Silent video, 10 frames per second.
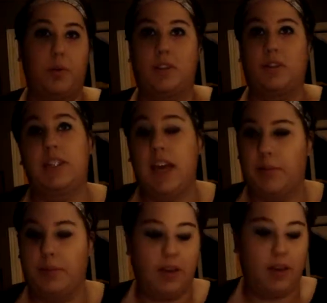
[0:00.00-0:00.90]
know what's going to
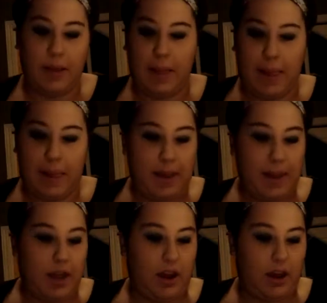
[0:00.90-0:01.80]
happen.
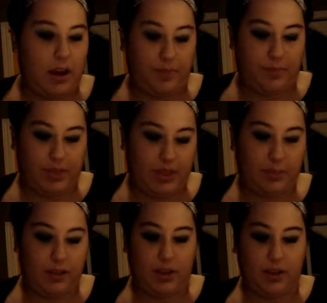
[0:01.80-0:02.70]

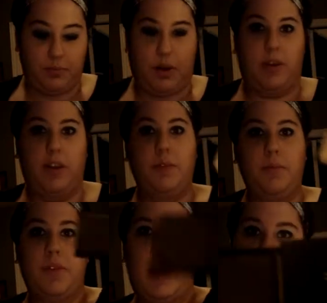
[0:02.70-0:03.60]
This one's called Browning,